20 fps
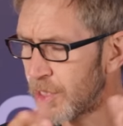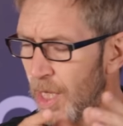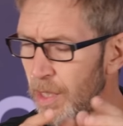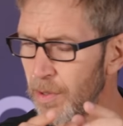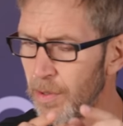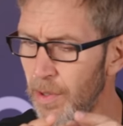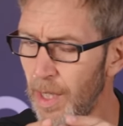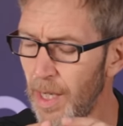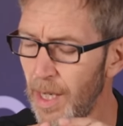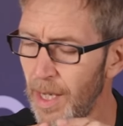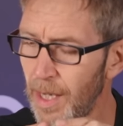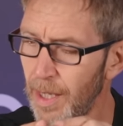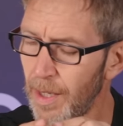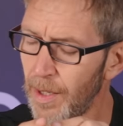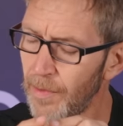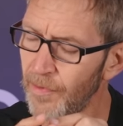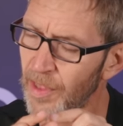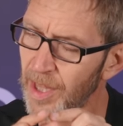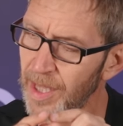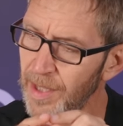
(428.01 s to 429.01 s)
So yeah.
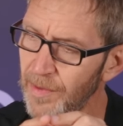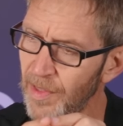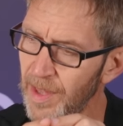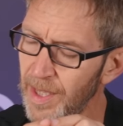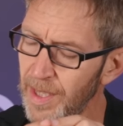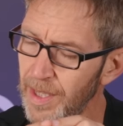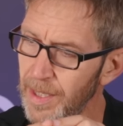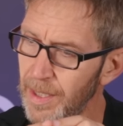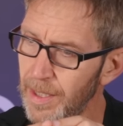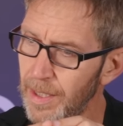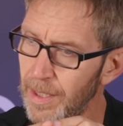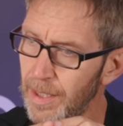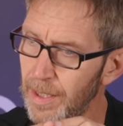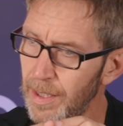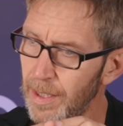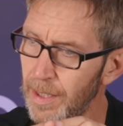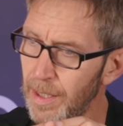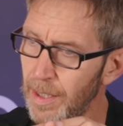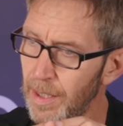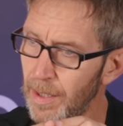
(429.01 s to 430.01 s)
the the
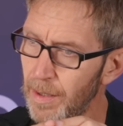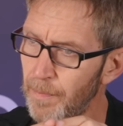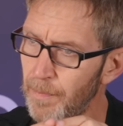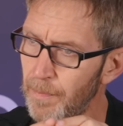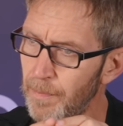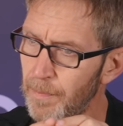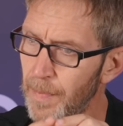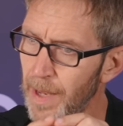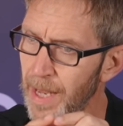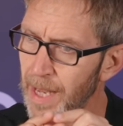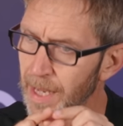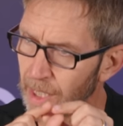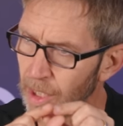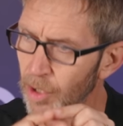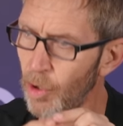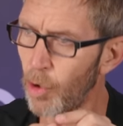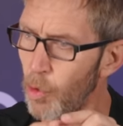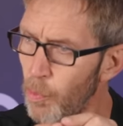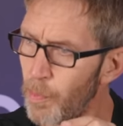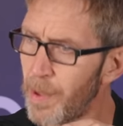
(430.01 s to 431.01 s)
it
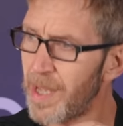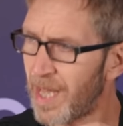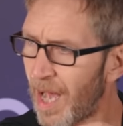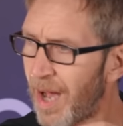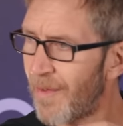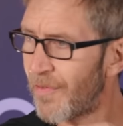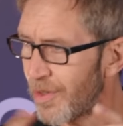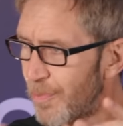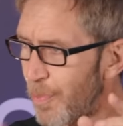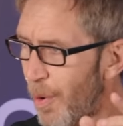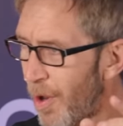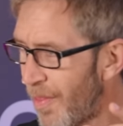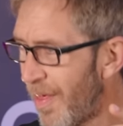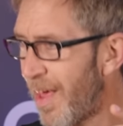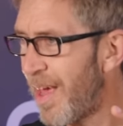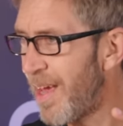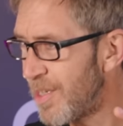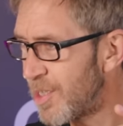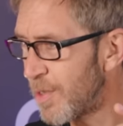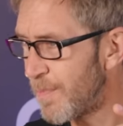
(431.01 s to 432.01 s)
can all be covered by
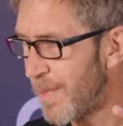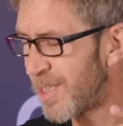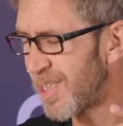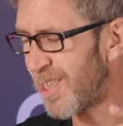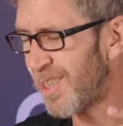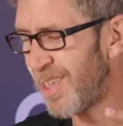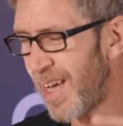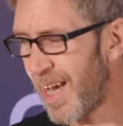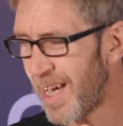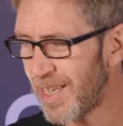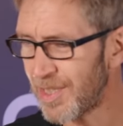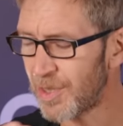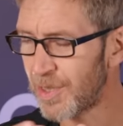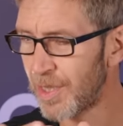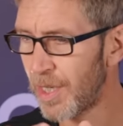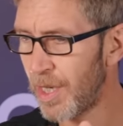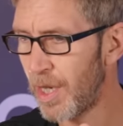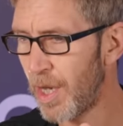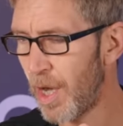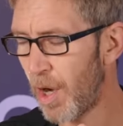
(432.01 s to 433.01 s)
the heat emitter. Yes,
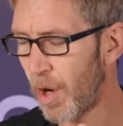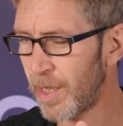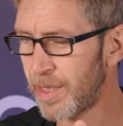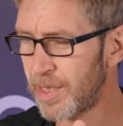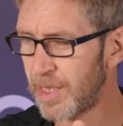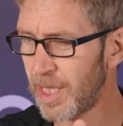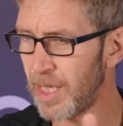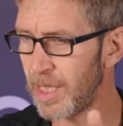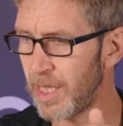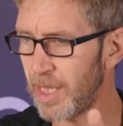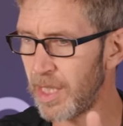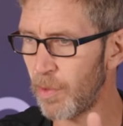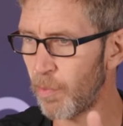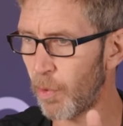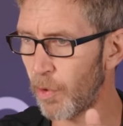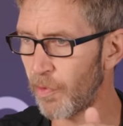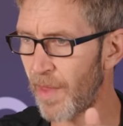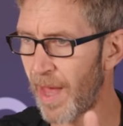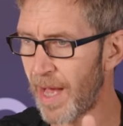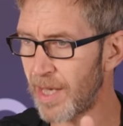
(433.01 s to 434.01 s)
yes. ideally you
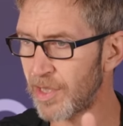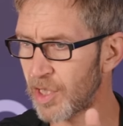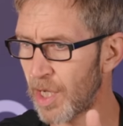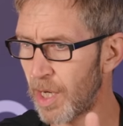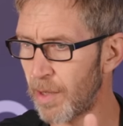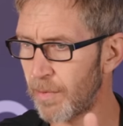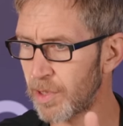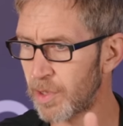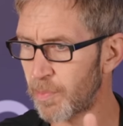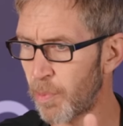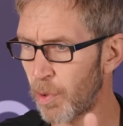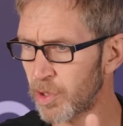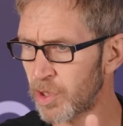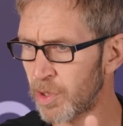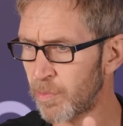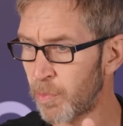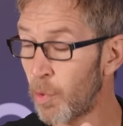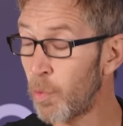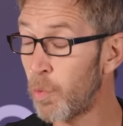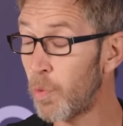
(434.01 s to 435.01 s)
want that as low as
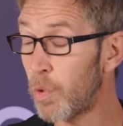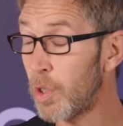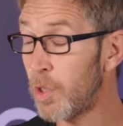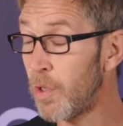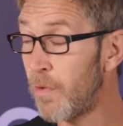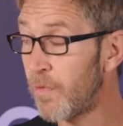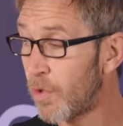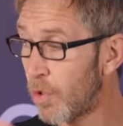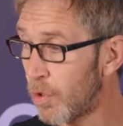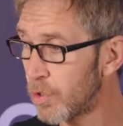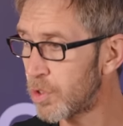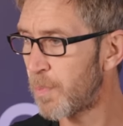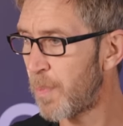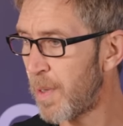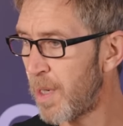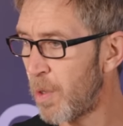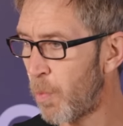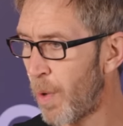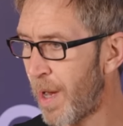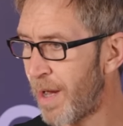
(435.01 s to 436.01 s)
possible. You've got to
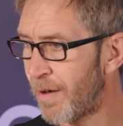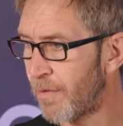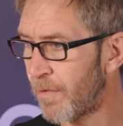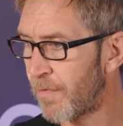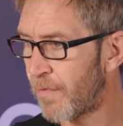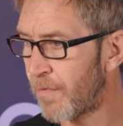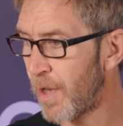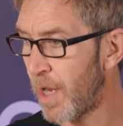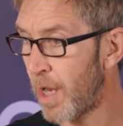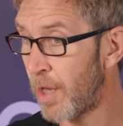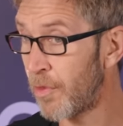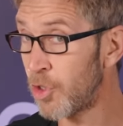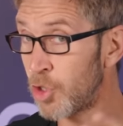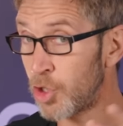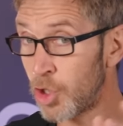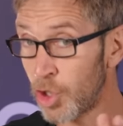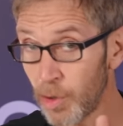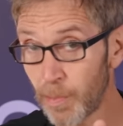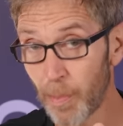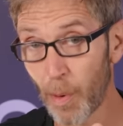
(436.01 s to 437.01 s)
be aware of uh, the
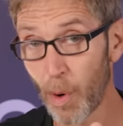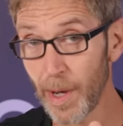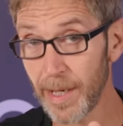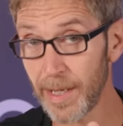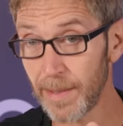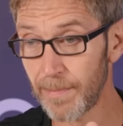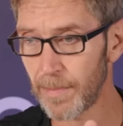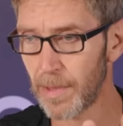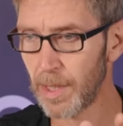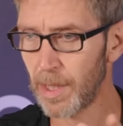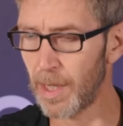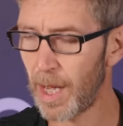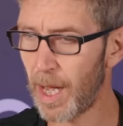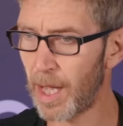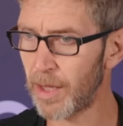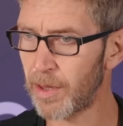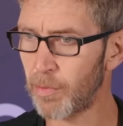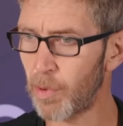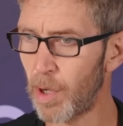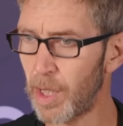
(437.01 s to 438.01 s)
dew point,
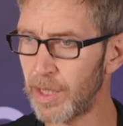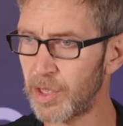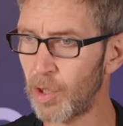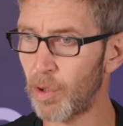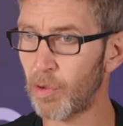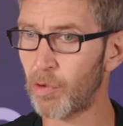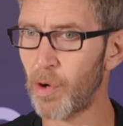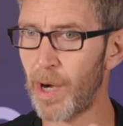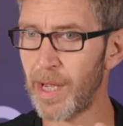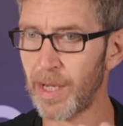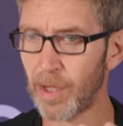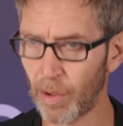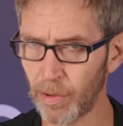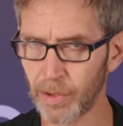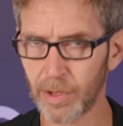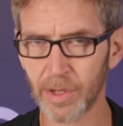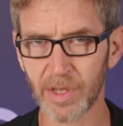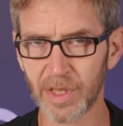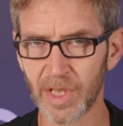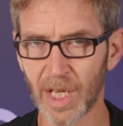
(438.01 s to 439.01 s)
otherwise you'll create
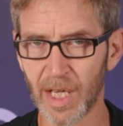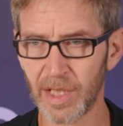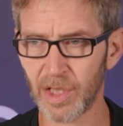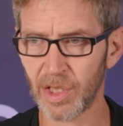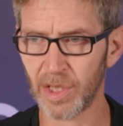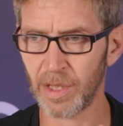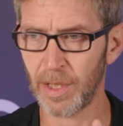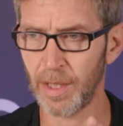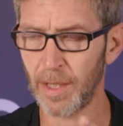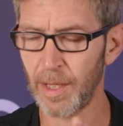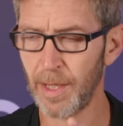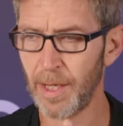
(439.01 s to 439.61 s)
condensation.